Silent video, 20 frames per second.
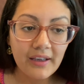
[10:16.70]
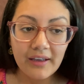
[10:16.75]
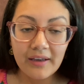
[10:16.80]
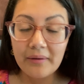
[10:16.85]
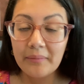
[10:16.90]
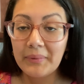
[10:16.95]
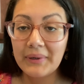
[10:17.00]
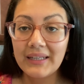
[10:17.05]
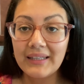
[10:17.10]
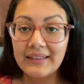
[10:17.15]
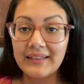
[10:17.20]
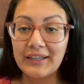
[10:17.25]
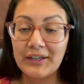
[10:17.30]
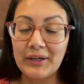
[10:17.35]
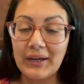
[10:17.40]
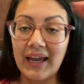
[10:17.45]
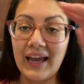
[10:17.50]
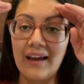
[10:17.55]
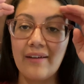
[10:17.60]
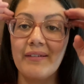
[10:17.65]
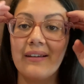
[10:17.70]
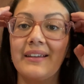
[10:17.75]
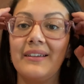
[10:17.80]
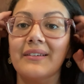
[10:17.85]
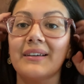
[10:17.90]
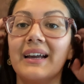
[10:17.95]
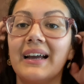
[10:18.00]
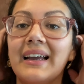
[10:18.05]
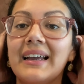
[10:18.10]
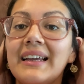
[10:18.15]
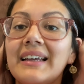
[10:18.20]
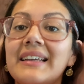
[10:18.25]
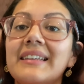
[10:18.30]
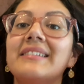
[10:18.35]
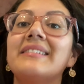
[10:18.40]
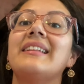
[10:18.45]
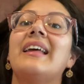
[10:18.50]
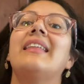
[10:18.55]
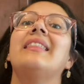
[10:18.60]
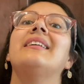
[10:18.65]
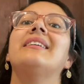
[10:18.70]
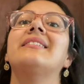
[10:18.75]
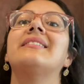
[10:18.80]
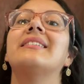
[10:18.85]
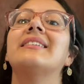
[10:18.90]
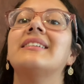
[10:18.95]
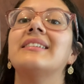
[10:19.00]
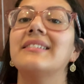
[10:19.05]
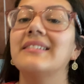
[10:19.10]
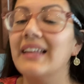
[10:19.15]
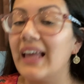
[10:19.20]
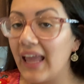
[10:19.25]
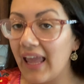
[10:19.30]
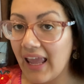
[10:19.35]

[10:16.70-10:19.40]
But there you have it, you guys. This is